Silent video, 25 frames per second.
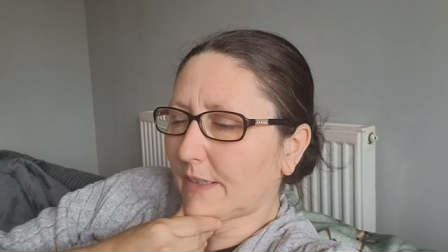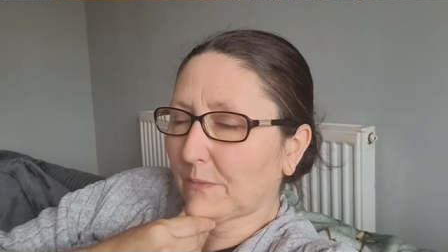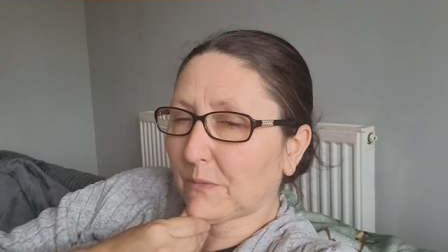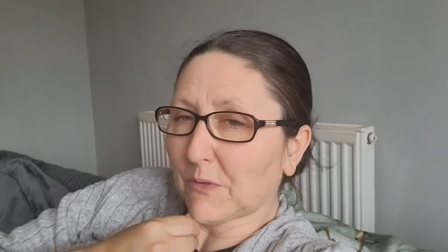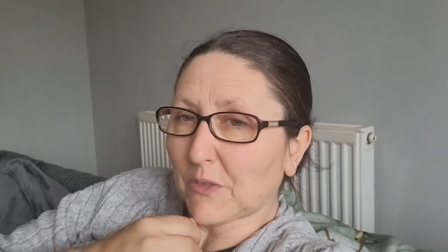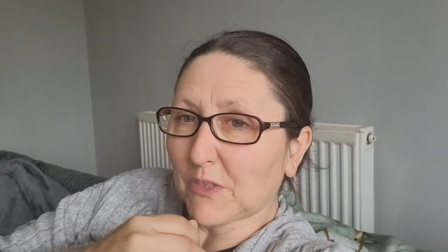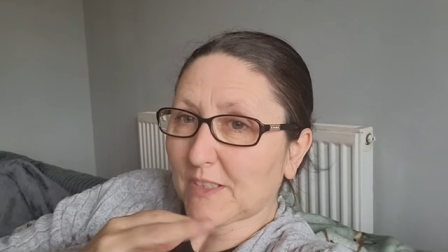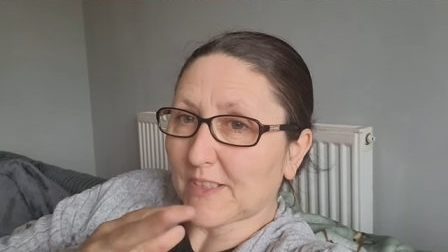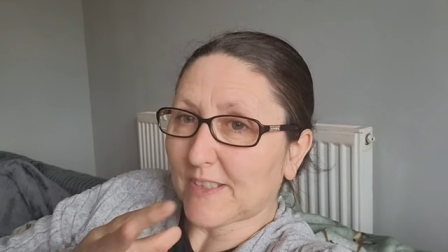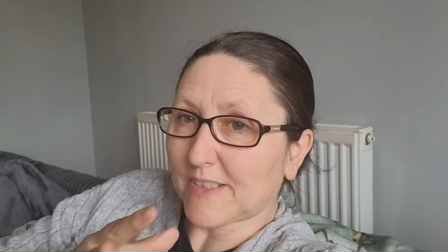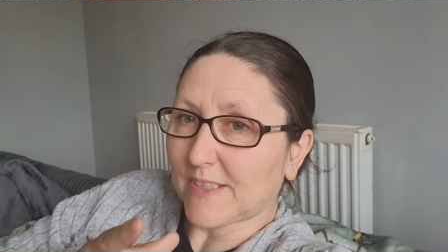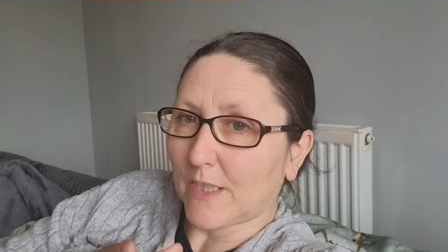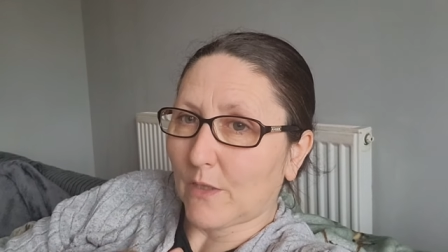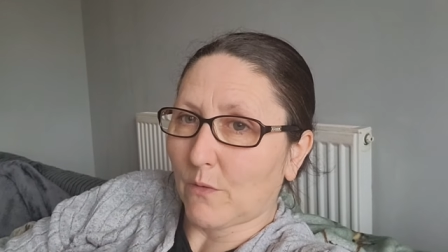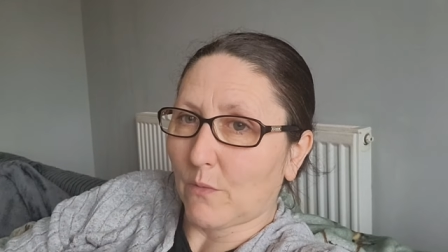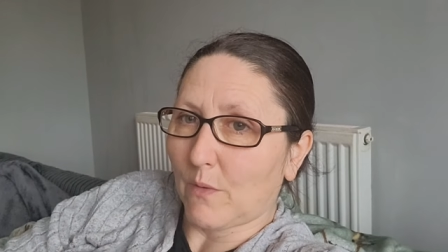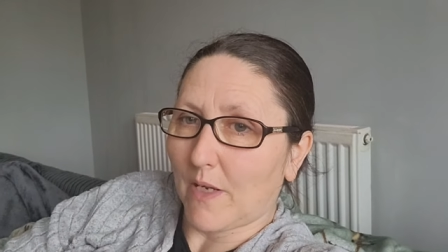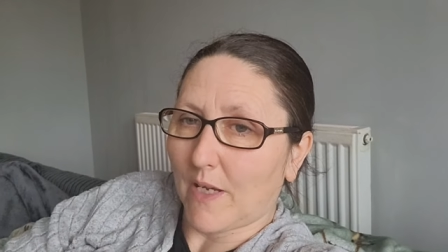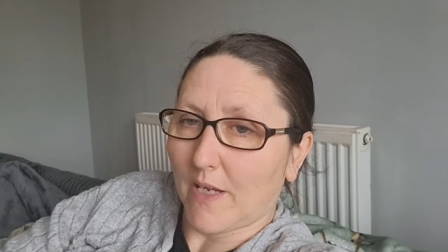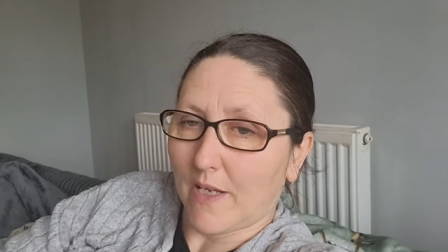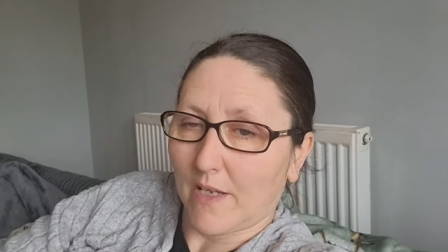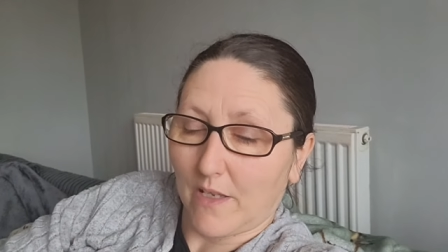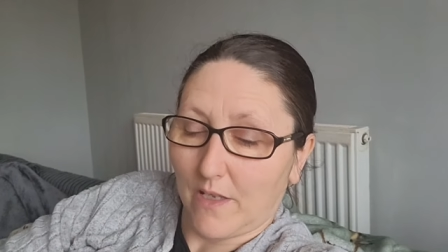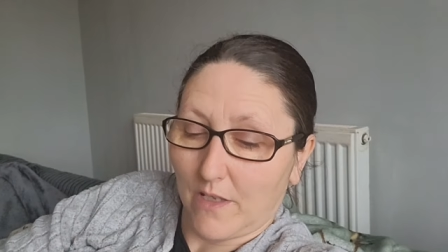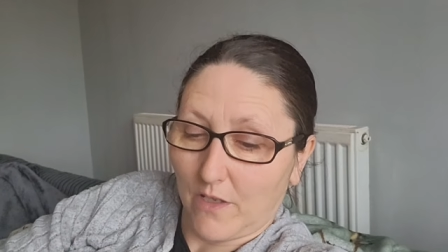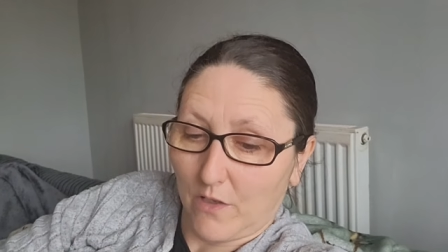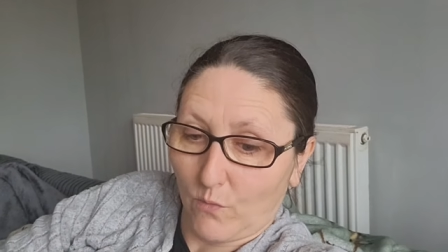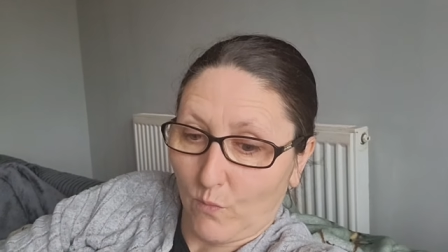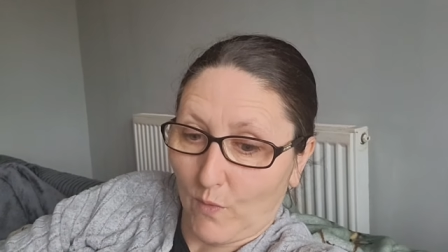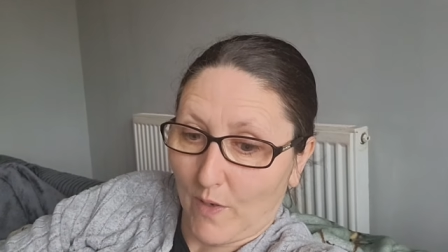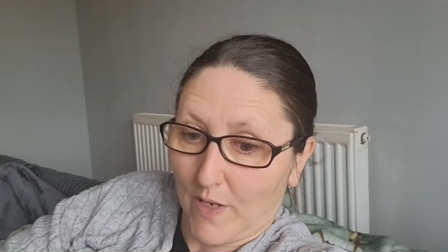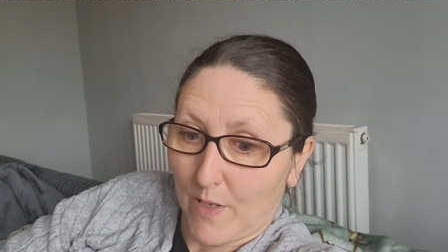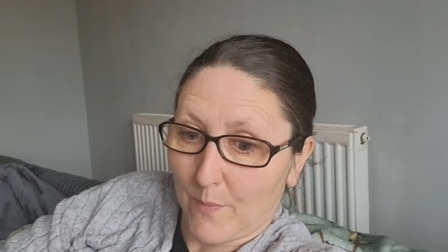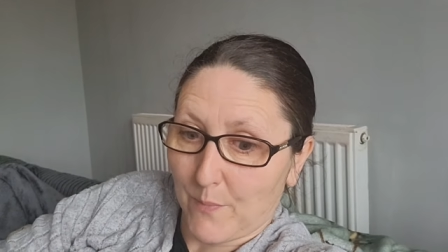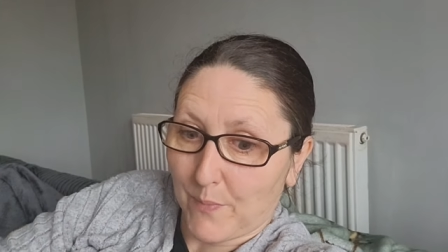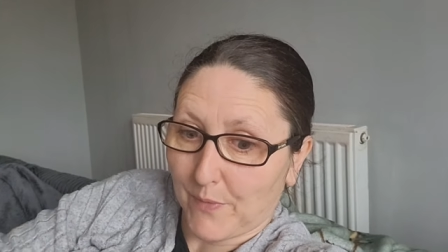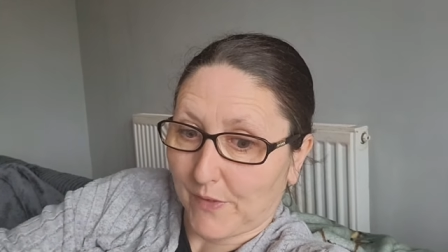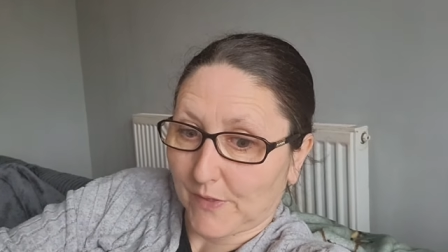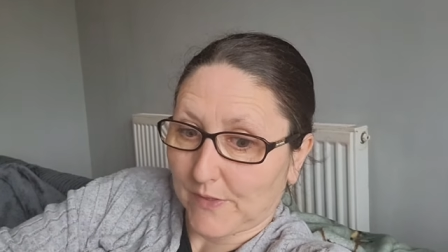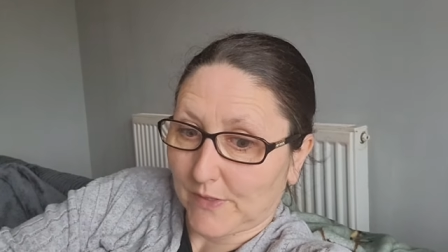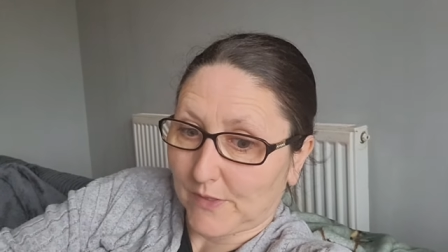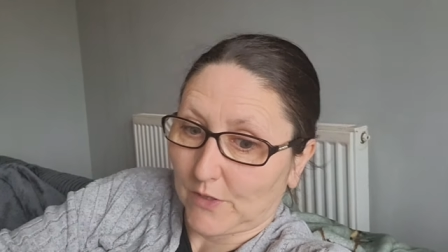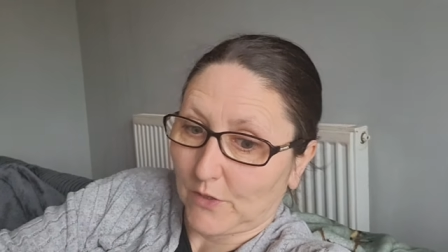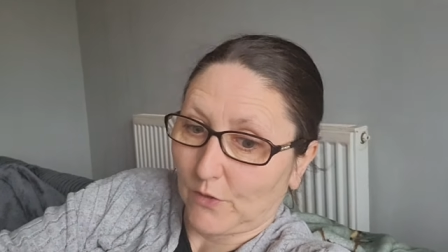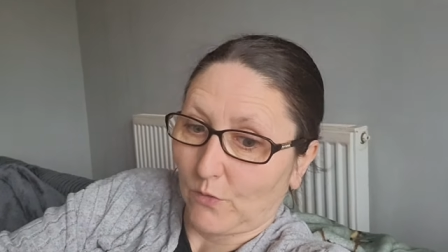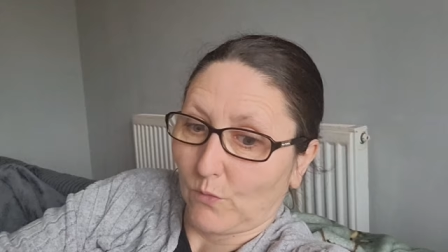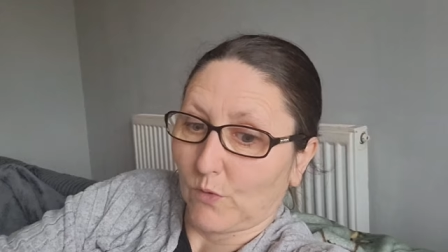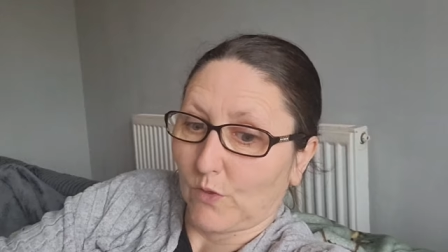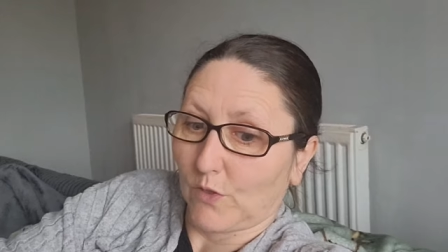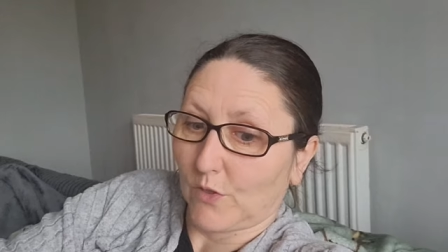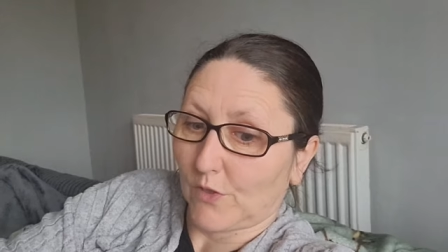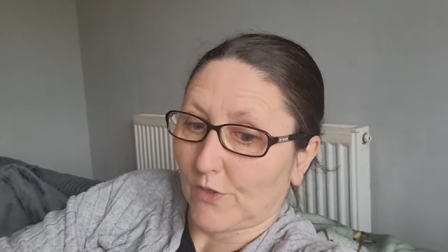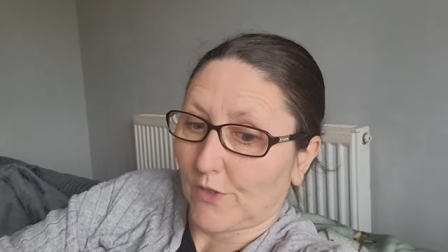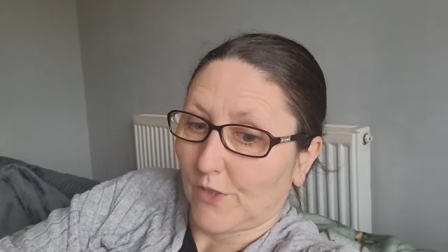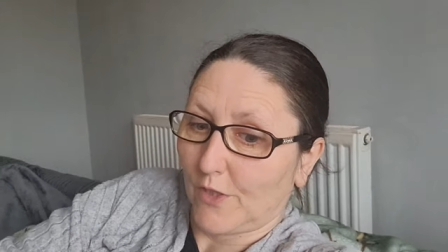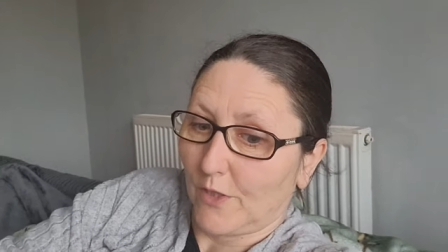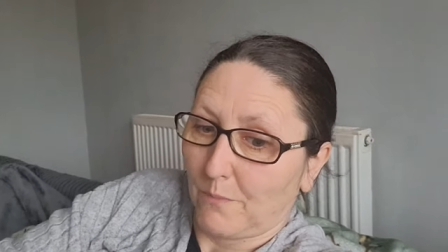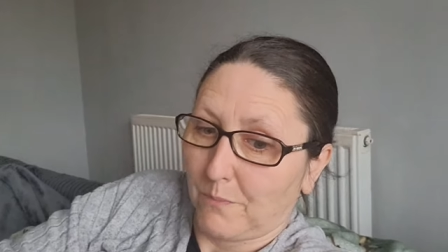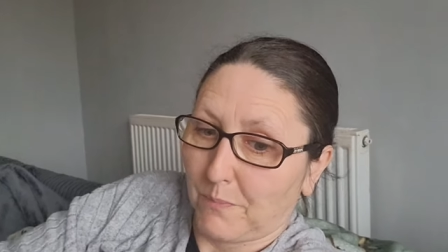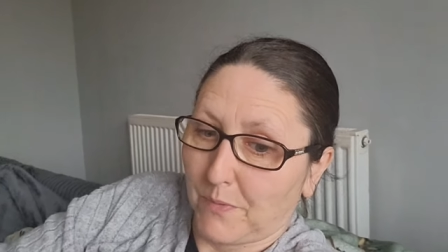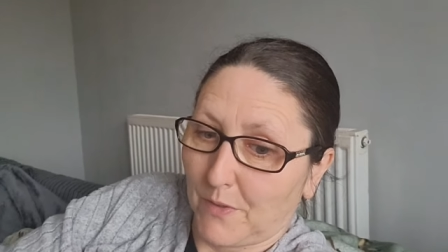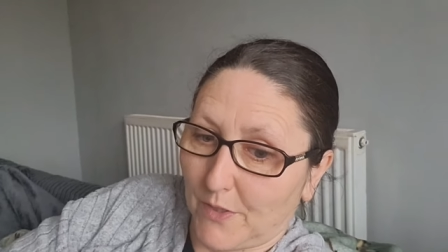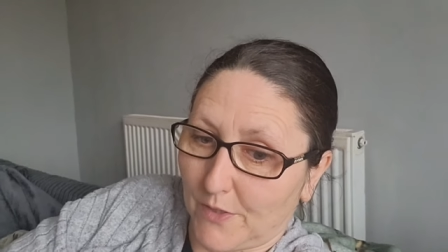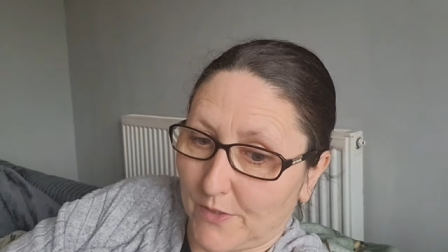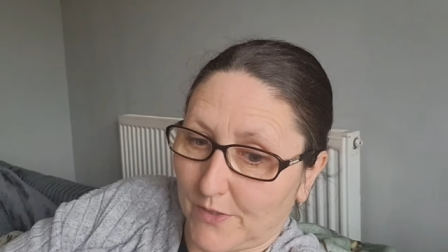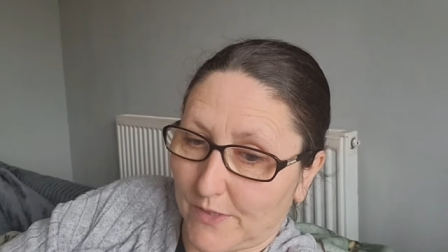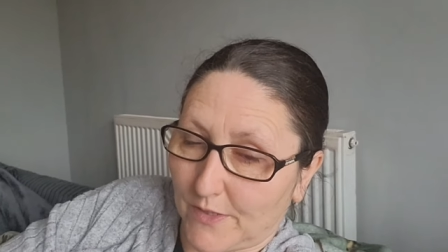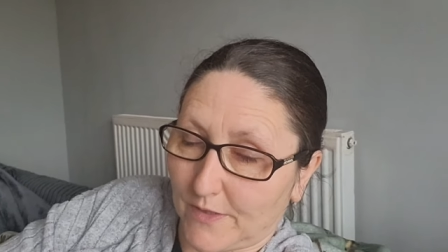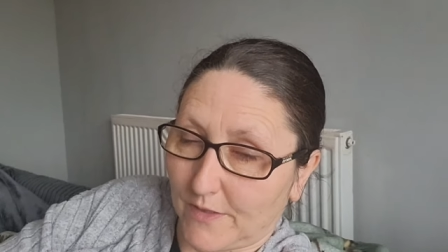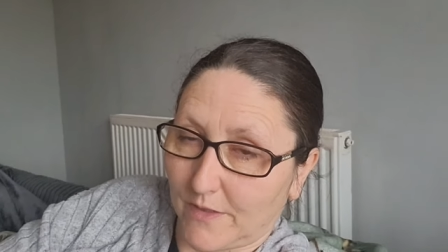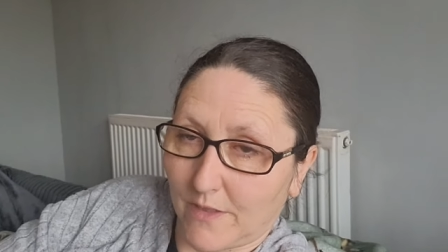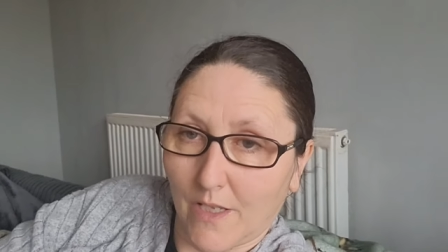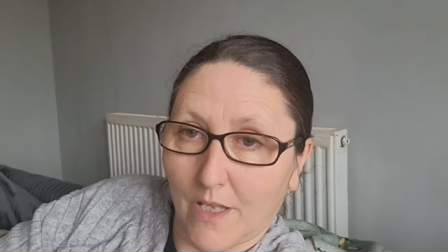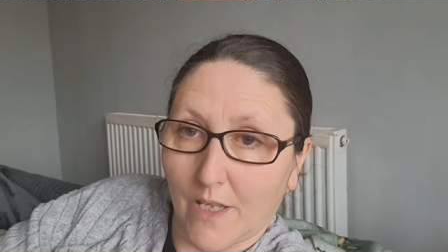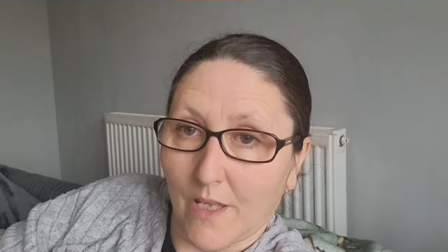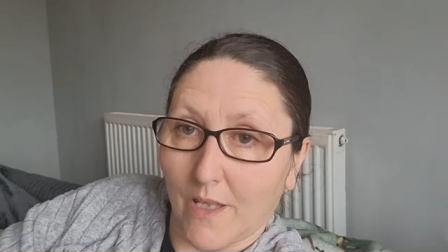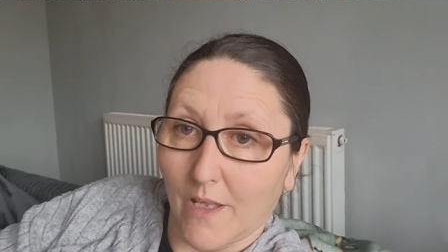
I'm not going to say where, where because I don't want a certain person